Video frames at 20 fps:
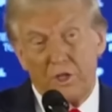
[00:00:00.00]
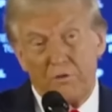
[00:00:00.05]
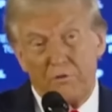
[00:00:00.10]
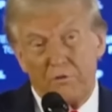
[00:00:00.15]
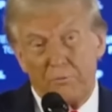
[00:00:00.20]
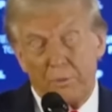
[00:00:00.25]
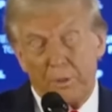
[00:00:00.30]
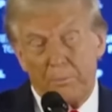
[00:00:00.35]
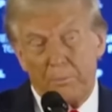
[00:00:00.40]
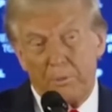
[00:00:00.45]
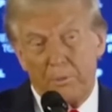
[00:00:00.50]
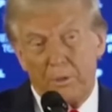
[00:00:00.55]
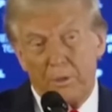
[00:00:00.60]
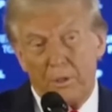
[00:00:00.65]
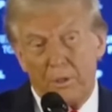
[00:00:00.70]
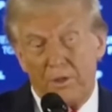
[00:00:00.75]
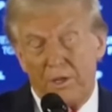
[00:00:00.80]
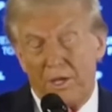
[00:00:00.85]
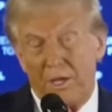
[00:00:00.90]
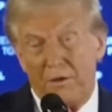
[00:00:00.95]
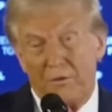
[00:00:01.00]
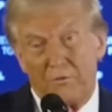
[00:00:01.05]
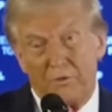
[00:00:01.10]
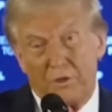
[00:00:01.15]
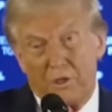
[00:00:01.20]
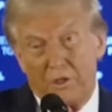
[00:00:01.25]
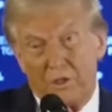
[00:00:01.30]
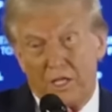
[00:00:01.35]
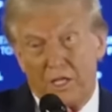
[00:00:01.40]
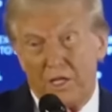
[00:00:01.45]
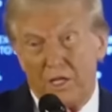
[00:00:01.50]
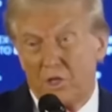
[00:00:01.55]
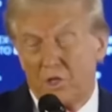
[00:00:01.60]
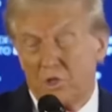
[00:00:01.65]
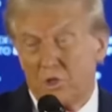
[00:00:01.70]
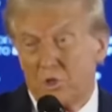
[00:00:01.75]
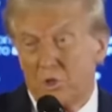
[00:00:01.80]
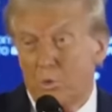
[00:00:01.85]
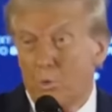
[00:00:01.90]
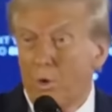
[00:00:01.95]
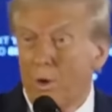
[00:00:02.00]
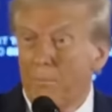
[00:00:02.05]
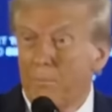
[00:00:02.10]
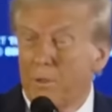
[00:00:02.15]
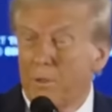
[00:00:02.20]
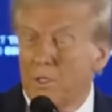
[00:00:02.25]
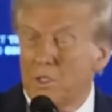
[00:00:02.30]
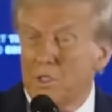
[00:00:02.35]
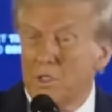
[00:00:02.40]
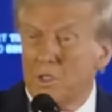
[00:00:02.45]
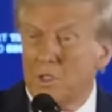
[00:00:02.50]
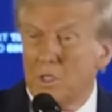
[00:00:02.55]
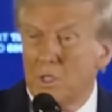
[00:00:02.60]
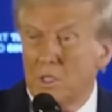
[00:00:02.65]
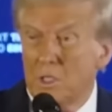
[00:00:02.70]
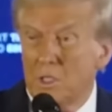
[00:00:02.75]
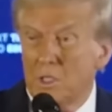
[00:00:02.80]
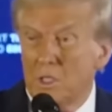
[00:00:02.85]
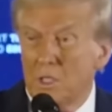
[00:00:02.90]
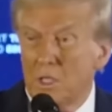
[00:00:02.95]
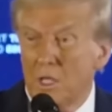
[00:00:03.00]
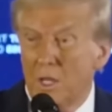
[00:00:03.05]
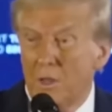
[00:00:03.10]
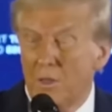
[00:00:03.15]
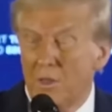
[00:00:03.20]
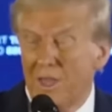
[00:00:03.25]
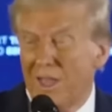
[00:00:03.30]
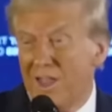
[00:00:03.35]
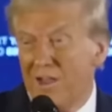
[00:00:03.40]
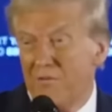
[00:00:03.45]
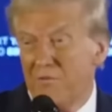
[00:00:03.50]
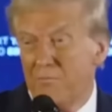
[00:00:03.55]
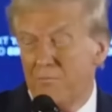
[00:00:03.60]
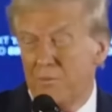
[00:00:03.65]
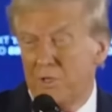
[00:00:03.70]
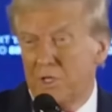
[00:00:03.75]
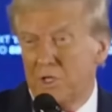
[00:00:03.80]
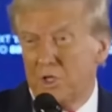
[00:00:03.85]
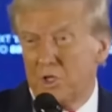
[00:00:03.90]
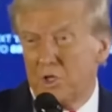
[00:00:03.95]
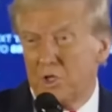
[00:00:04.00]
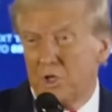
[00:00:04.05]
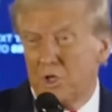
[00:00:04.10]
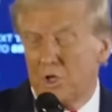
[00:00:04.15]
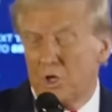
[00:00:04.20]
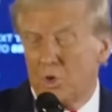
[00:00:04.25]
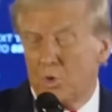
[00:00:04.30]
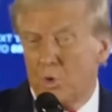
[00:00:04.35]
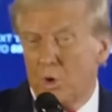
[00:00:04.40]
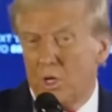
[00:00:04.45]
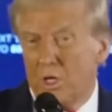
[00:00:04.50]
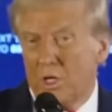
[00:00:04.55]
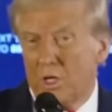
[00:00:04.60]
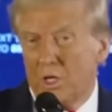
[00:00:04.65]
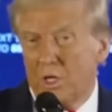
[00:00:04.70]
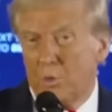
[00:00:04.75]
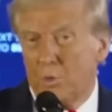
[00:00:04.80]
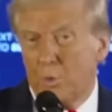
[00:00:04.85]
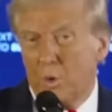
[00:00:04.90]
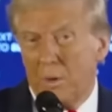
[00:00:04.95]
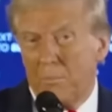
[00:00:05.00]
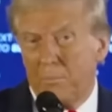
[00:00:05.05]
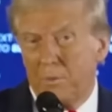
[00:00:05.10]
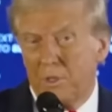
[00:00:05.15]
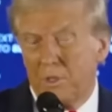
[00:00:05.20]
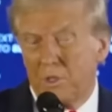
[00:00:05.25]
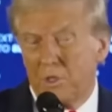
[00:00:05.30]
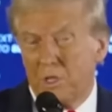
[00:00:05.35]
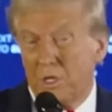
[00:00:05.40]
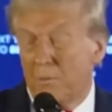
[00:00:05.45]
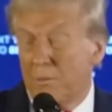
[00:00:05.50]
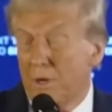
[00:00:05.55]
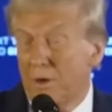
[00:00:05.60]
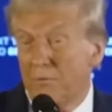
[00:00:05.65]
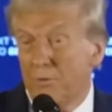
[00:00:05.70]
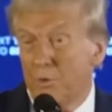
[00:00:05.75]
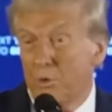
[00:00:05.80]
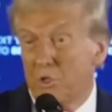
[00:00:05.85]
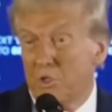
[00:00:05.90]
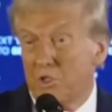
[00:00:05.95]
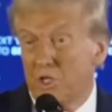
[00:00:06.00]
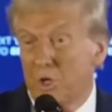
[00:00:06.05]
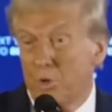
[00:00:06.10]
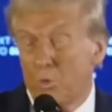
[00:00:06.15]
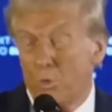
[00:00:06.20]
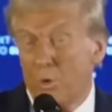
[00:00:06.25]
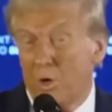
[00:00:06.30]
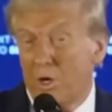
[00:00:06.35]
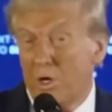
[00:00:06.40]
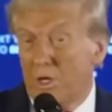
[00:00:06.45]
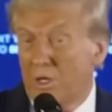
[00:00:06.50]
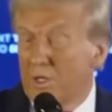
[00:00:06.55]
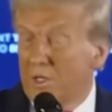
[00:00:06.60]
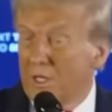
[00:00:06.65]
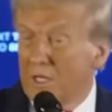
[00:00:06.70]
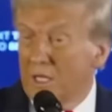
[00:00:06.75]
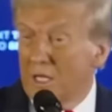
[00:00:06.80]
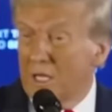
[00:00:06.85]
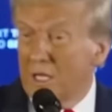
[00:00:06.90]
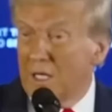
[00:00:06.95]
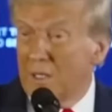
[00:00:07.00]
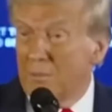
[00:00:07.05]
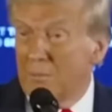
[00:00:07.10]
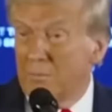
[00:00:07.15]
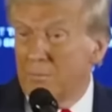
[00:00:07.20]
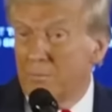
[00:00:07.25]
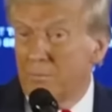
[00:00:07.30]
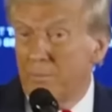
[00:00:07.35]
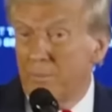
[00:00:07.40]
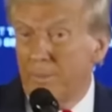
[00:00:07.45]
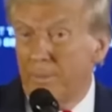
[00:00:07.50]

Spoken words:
tough people, and they have the latest weapons. They have military-quality weapons, and everyone's saying, where did they get them?